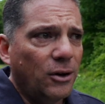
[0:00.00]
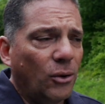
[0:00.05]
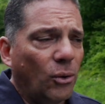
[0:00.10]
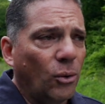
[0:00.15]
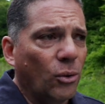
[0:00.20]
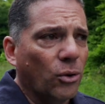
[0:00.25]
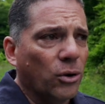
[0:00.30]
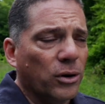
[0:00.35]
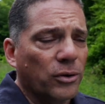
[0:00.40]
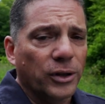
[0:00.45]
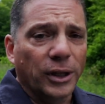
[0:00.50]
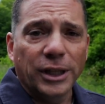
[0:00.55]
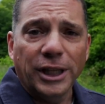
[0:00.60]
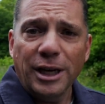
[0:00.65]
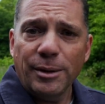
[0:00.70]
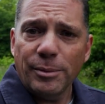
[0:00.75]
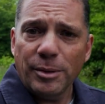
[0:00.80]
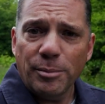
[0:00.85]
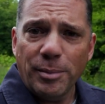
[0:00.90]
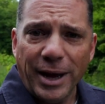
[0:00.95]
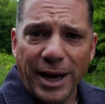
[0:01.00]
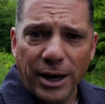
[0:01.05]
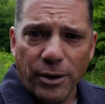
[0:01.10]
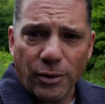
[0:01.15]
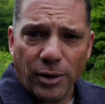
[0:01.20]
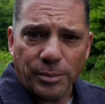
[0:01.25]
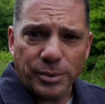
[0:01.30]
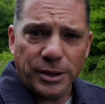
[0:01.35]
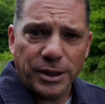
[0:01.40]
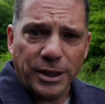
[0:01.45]
or the Lehman
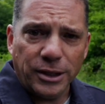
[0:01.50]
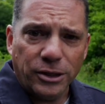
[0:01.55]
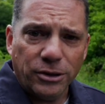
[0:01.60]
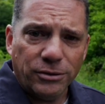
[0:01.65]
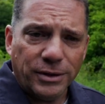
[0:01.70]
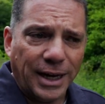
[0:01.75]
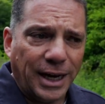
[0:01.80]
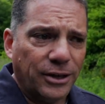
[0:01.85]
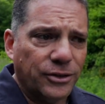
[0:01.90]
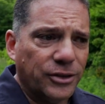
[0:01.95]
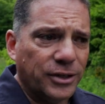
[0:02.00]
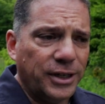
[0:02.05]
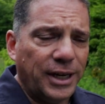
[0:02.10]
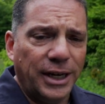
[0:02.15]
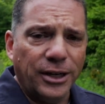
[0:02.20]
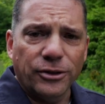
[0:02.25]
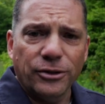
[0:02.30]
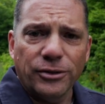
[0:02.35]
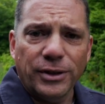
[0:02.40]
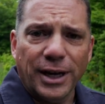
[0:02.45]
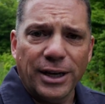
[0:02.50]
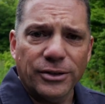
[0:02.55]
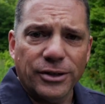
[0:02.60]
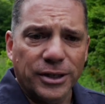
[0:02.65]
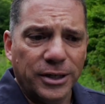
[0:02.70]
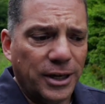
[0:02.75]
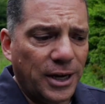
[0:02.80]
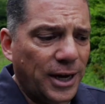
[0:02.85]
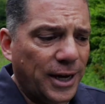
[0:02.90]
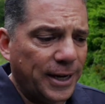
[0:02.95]
bankruptcy in 2008 or
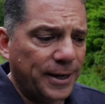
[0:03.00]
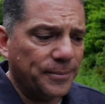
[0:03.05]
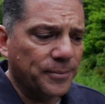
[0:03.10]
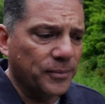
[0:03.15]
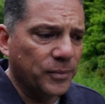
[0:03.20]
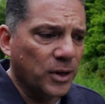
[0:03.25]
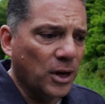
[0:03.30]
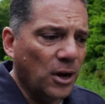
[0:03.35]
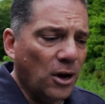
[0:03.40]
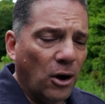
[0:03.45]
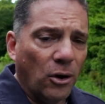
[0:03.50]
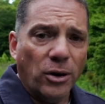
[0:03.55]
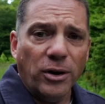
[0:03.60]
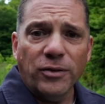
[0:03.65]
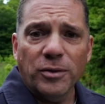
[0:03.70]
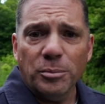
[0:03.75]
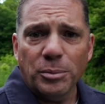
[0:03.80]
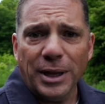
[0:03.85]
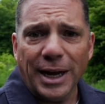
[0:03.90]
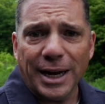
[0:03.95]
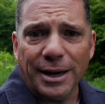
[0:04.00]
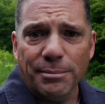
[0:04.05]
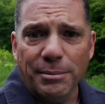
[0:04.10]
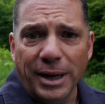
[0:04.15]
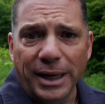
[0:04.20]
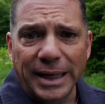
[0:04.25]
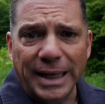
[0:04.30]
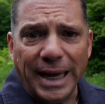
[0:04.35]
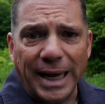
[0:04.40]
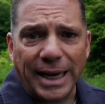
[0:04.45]
2009, or even Black
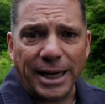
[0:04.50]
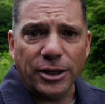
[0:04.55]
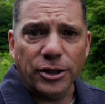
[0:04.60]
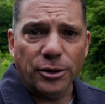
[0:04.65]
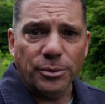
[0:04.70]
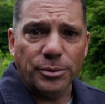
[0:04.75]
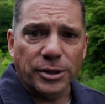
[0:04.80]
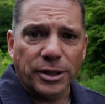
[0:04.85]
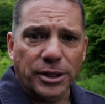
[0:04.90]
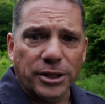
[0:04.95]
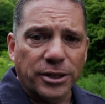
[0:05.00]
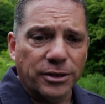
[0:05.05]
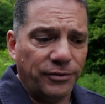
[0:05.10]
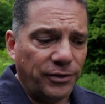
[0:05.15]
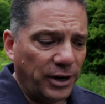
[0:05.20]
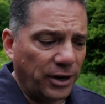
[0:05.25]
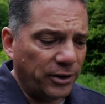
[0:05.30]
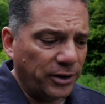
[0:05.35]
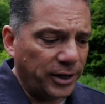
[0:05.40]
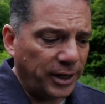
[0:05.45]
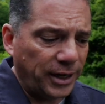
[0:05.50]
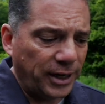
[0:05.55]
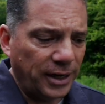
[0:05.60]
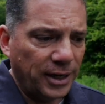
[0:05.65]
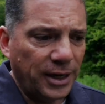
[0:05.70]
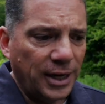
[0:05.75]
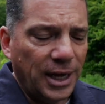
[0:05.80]
Monday in terms of the severity.